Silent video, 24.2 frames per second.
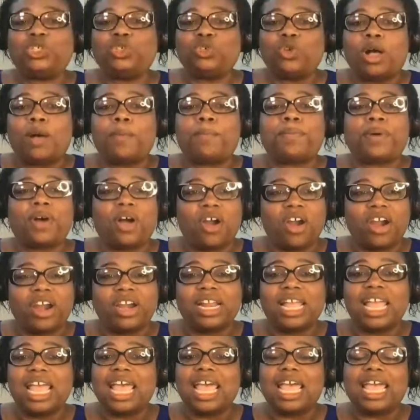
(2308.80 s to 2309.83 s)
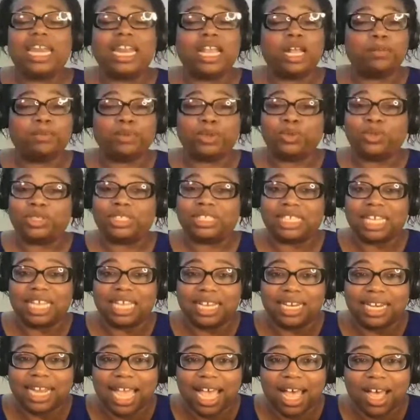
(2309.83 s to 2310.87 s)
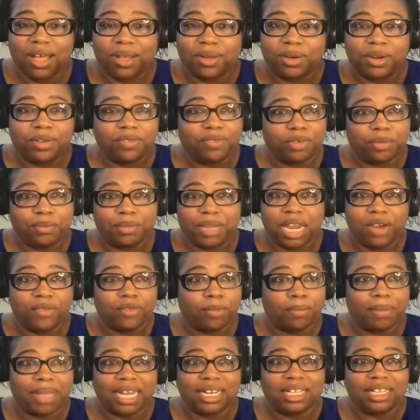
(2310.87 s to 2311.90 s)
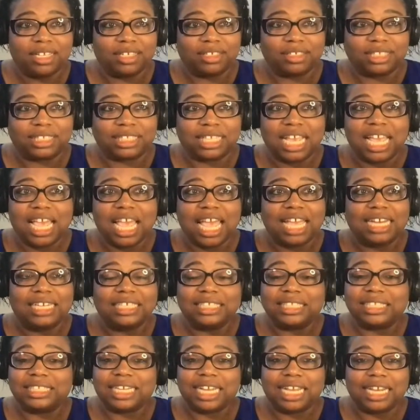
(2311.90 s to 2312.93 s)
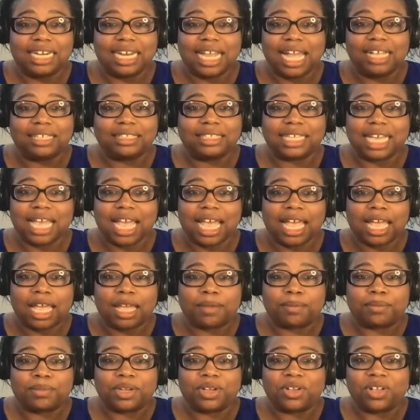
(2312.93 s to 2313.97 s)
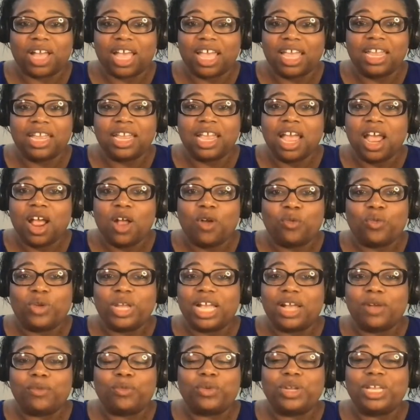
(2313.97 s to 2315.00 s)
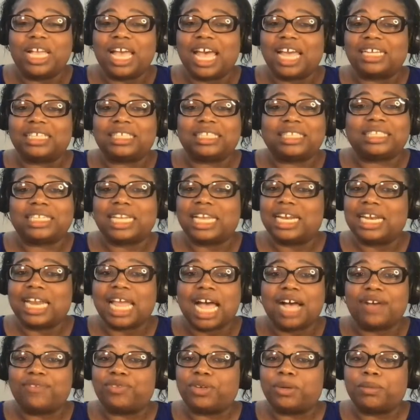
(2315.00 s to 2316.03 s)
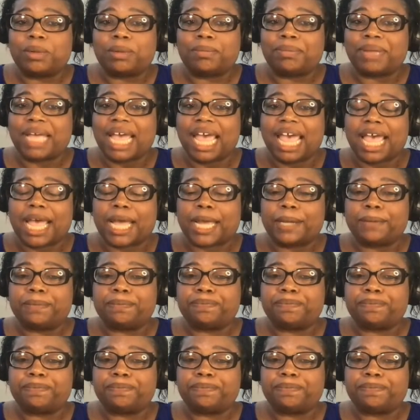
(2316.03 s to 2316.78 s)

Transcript: you apart and help you stand out from everybody else. And it's stand out time. Okay. We got to stand out from the pack.